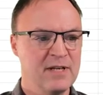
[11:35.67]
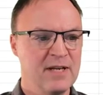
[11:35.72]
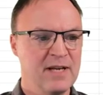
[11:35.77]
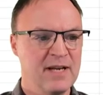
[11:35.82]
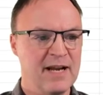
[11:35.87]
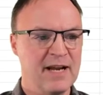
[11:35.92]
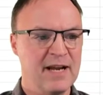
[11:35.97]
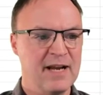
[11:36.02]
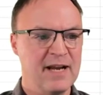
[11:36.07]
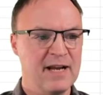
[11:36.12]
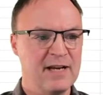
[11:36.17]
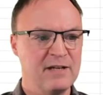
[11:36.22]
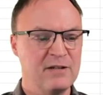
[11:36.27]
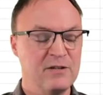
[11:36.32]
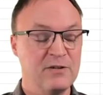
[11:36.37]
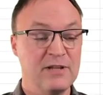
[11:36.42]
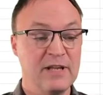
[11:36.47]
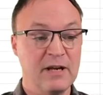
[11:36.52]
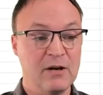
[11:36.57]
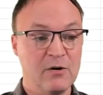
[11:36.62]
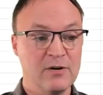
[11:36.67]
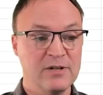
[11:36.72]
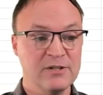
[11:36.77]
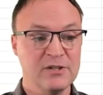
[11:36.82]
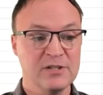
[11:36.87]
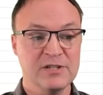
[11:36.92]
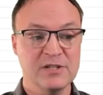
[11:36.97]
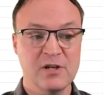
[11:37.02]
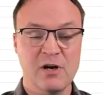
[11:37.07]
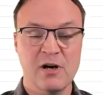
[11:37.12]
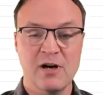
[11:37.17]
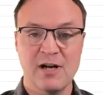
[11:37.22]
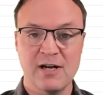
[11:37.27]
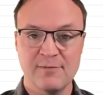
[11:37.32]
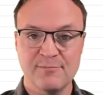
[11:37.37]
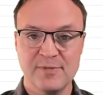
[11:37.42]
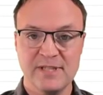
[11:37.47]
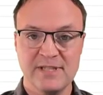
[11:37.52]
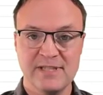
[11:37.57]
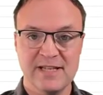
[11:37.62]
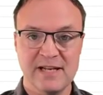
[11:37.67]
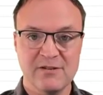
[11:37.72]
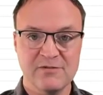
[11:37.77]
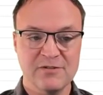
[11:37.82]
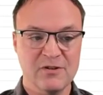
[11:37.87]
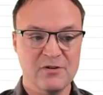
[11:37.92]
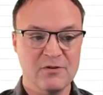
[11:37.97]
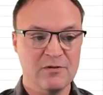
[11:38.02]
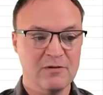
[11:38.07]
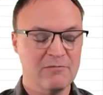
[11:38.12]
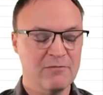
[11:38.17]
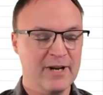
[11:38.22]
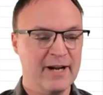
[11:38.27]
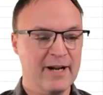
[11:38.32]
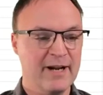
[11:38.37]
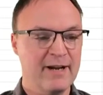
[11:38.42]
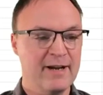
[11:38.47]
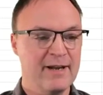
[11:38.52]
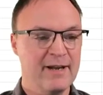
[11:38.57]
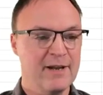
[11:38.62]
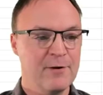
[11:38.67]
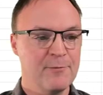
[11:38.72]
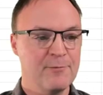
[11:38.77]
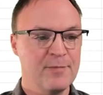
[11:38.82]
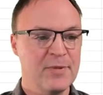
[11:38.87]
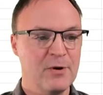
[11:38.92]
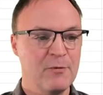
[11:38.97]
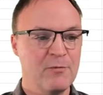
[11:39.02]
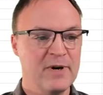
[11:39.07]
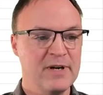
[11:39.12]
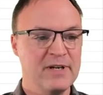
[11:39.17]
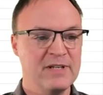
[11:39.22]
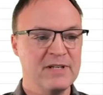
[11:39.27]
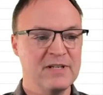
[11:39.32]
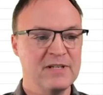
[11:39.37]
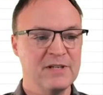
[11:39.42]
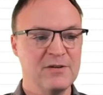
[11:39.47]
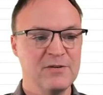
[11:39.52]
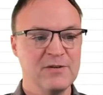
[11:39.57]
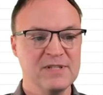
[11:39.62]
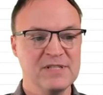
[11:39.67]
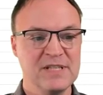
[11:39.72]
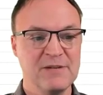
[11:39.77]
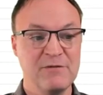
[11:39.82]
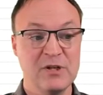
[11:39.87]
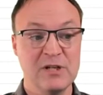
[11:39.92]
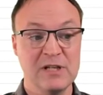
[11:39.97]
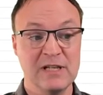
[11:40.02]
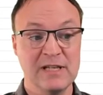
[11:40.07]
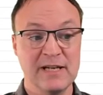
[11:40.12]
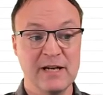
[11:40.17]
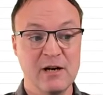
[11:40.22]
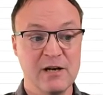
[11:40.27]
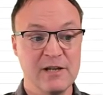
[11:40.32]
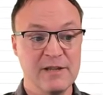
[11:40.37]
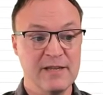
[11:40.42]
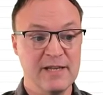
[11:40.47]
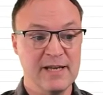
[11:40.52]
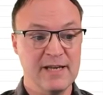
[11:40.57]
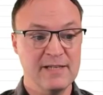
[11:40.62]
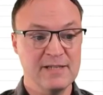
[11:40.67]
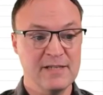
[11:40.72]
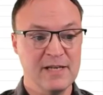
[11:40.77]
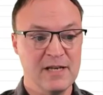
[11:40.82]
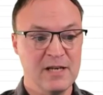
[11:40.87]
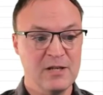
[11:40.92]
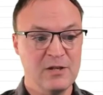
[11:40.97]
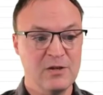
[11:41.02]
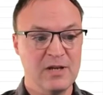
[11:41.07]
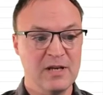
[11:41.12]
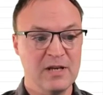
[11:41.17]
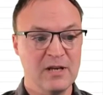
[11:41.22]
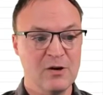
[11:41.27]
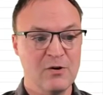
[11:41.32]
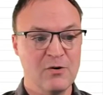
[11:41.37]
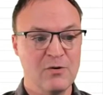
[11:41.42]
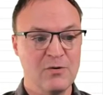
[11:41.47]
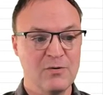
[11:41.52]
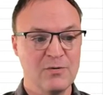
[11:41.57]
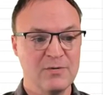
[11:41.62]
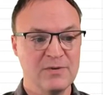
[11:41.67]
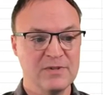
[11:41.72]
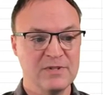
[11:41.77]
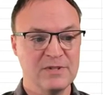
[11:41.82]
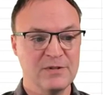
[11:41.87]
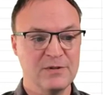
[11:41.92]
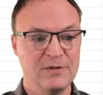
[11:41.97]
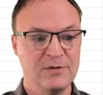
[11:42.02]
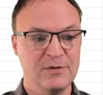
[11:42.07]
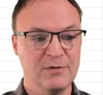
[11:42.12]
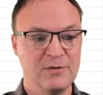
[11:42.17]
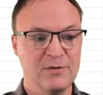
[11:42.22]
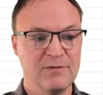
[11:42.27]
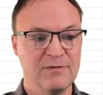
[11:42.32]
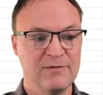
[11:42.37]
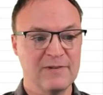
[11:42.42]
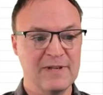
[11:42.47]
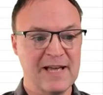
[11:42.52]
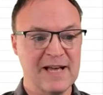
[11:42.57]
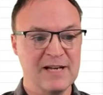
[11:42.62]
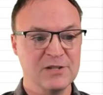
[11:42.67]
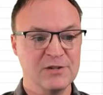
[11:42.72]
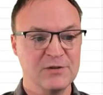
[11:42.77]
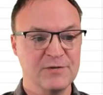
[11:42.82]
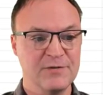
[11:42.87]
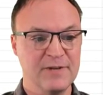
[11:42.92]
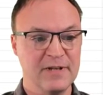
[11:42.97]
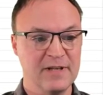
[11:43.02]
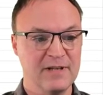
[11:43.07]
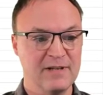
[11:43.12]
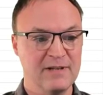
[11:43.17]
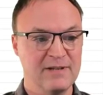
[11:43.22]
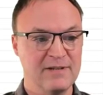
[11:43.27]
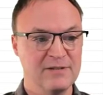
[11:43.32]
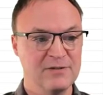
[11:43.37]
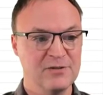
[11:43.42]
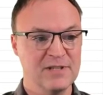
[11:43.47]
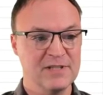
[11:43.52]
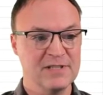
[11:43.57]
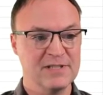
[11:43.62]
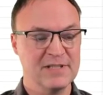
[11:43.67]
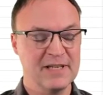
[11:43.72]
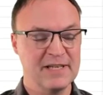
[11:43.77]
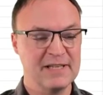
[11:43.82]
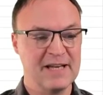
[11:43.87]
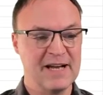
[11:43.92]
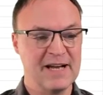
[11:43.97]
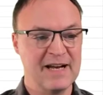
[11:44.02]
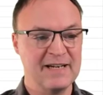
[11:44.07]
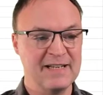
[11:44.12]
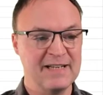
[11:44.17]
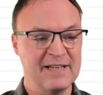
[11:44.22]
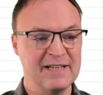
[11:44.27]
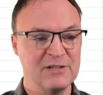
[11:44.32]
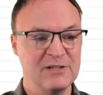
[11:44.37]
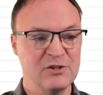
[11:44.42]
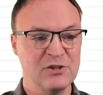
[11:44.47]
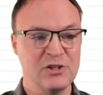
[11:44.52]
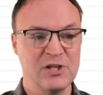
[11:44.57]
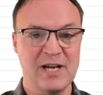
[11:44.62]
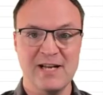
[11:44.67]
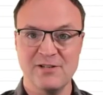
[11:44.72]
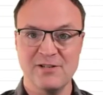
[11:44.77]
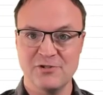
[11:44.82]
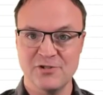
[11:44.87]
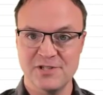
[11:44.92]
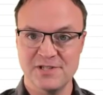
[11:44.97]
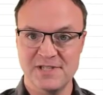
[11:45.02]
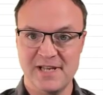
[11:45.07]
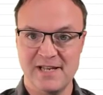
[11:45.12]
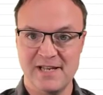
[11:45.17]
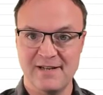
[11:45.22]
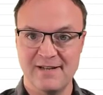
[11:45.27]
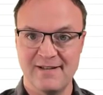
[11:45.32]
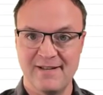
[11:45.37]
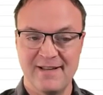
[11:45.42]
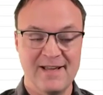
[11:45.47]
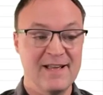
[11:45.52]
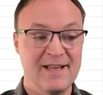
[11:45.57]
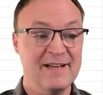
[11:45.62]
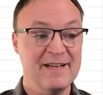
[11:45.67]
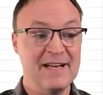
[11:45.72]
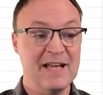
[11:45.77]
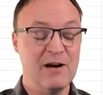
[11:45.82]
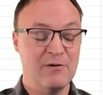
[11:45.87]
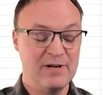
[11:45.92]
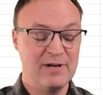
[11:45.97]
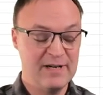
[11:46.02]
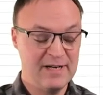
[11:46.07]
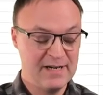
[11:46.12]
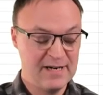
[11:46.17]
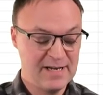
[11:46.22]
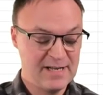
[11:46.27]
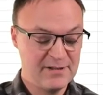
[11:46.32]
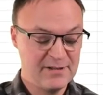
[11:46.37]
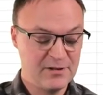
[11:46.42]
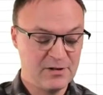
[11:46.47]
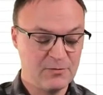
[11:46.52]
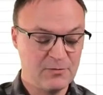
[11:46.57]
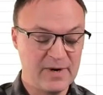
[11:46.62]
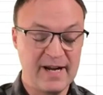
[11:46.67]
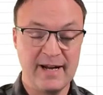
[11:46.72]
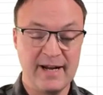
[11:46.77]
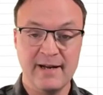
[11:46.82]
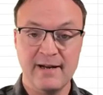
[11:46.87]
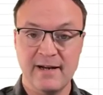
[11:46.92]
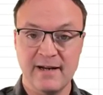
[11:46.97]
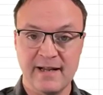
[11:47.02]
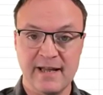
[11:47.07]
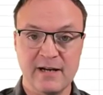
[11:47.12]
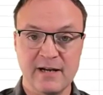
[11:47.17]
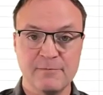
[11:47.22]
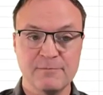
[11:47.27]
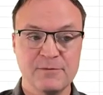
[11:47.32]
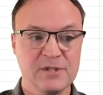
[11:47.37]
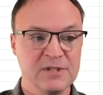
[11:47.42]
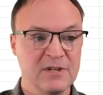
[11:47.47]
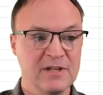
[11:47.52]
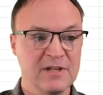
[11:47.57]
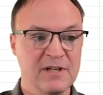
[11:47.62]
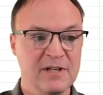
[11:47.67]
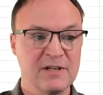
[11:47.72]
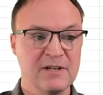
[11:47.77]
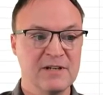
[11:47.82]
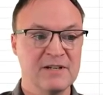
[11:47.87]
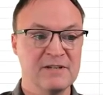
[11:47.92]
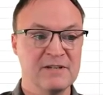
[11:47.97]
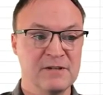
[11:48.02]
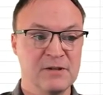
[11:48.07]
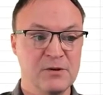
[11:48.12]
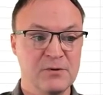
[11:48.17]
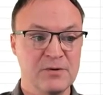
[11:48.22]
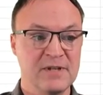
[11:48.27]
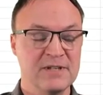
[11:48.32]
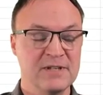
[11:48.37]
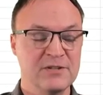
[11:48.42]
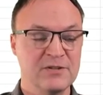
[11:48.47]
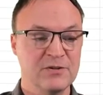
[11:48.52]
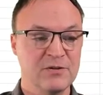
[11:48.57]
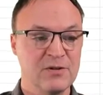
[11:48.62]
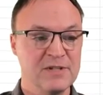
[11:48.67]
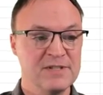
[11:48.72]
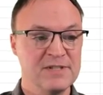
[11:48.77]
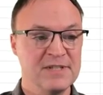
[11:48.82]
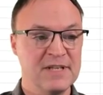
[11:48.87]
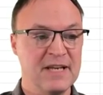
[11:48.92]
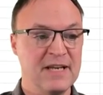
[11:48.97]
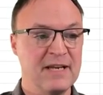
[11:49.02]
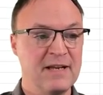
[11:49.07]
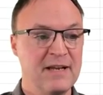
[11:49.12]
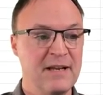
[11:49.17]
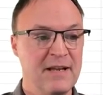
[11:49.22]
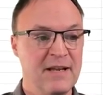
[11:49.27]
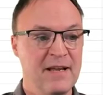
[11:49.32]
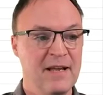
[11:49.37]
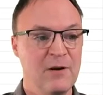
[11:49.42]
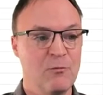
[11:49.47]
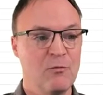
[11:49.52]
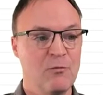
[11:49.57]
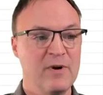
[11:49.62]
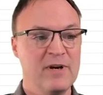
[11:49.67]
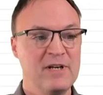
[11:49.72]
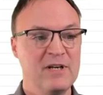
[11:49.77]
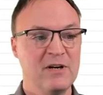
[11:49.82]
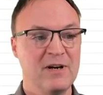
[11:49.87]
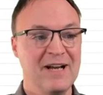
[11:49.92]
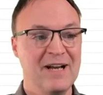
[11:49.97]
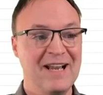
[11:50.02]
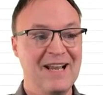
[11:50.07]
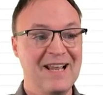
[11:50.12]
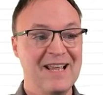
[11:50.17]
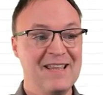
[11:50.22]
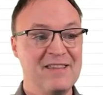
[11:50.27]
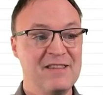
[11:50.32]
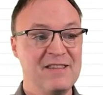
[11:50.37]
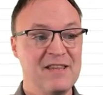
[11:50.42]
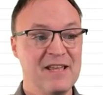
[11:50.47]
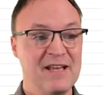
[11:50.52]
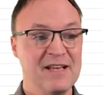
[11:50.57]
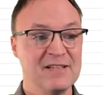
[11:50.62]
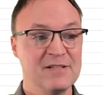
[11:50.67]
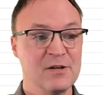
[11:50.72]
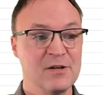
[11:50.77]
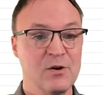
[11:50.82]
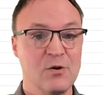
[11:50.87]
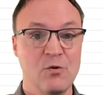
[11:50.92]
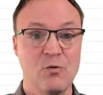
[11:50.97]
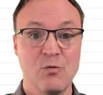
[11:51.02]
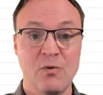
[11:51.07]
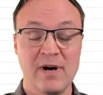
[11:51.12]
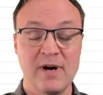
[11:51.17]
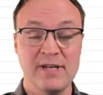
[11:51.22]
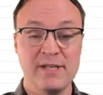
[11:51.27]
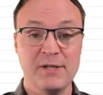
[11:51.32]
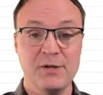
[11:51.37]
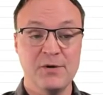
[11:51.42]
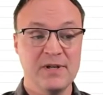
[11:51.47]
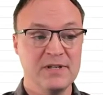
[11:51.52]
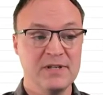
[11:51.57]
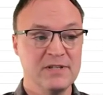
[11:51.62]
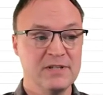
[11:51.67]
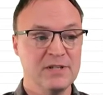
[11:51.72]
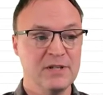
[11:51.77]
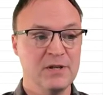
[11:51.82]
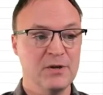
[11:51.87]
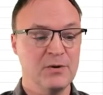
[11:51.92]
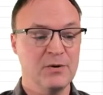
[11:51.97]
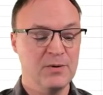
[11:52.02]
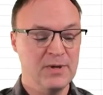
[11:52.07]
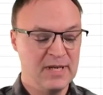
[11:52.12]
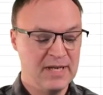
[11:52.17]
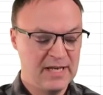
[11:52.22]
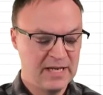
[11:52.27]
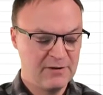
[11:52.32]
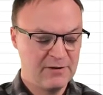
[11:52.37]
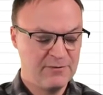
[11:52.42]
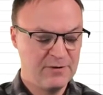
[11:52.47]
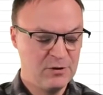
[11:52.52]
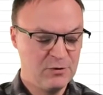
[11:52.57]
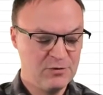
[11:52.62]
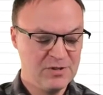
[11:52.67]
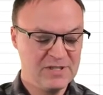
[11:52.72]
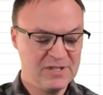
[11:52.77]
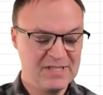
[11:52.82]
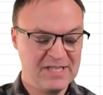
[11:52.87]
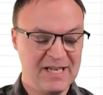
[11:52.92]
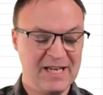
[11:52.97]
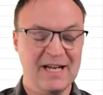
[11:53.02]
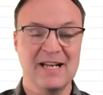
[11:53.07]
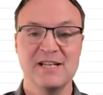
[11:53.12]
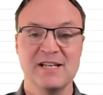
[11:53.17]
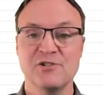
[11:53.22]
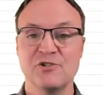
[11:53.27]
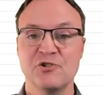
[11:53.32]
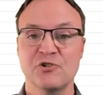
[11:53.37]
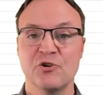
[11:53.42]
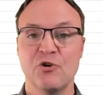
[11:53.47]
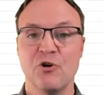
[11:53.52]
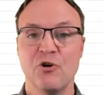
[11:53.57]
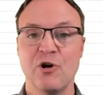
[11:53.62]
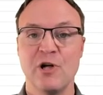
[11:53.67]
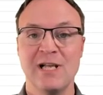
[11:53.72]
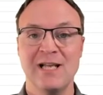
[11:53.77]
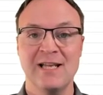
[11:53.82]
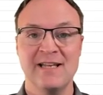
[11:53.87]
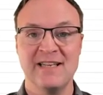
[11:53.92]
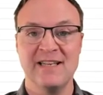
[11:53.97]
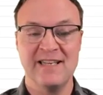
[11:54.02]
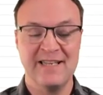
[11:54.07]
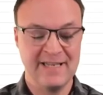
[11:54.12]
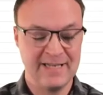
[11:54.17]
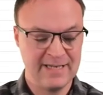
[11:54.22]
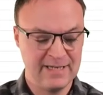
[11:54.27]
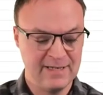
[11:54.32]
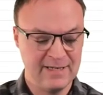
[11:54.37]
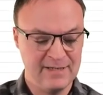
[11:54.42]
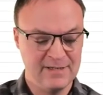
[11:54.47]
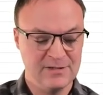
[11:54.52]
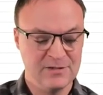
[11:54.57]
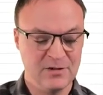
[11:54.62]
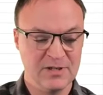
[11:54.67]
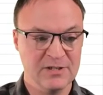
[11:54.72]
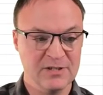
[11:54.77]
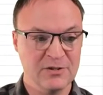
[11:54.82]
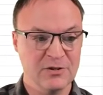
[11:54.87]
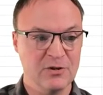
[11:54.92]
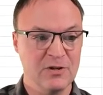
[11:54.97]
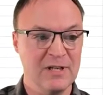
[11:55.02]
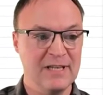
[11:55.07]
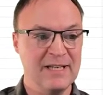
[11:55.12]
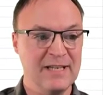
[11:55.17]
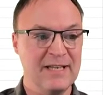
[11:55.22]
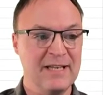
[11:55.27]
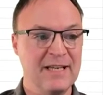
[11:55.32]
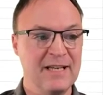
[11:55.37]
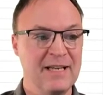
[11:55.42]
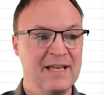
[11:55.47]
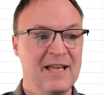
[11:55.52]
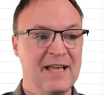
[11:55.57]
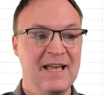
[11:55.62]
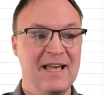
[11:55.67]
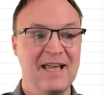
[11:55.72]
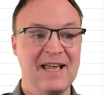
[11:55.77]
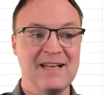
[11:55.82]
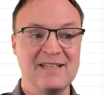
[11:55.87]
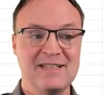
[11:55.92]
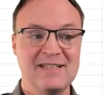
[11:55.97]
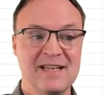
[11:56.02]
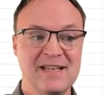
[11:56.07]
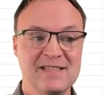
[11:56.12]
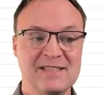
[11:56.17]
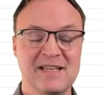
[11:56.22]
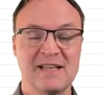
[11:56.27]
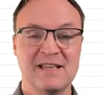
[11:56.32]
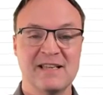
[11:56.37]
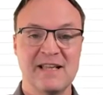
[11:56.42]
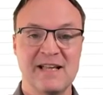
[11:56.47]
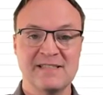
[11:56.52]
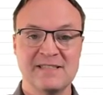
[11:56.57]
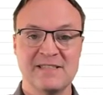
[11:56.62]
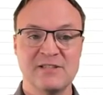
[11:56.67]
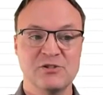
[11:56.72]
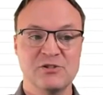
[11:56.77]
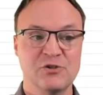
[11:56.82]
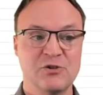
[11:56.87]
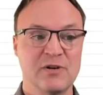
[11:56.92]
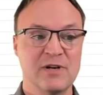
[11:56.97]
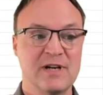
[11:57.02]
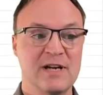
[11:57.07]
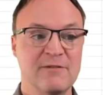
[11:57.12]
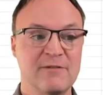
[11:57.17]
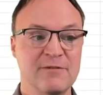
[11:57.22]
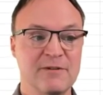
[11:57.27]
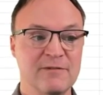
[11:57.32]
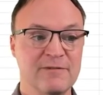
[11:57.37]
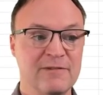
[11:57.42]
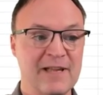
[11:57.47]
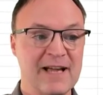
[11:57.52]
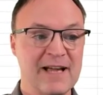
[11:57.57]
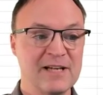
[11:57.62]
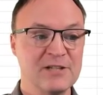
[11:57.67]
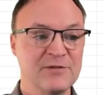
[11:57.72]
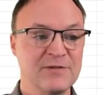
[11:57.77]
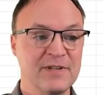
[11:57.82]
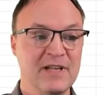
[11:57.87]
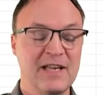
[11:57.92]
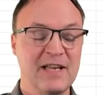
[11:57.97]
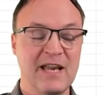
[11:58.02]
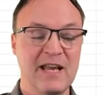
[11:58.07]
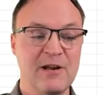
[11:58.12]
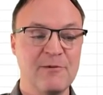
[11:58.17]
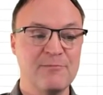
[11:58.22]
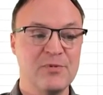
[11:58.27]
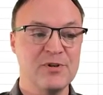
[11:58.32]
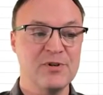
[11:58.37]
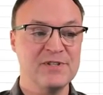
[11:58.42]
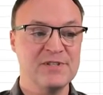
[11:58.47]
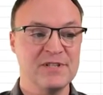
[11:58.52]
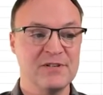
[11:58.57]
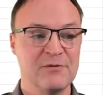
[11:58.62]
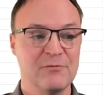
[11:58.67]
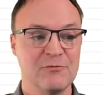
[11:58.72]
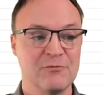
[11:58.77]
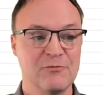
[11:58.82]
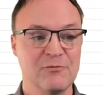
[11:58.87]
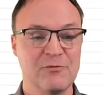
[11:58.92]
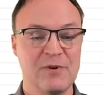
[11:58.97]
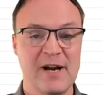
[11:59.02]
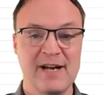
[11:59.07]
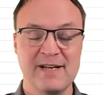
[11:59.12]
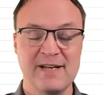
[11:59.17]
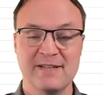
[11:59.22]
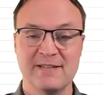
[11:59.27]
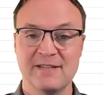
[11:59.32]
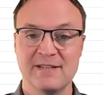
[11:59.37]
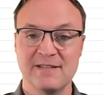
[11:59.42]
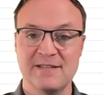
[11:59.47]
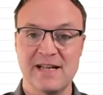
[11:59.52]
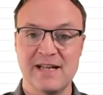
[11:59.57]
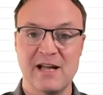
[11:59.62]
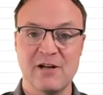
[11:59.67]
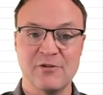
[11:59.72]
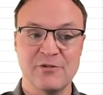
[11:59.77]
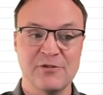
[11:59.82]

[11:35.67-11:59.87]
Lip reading: and you think, oh, I just copied down the whole way. But what you do is if you click on this, you can go to flash fill, just like that, and it changes it. Now another way, and again, I'm just going to go Control Z. When you're in this, what you can do, if you just hit Control E. So Control E, it does it. That's the shortcut for flash fill, and it puts it right down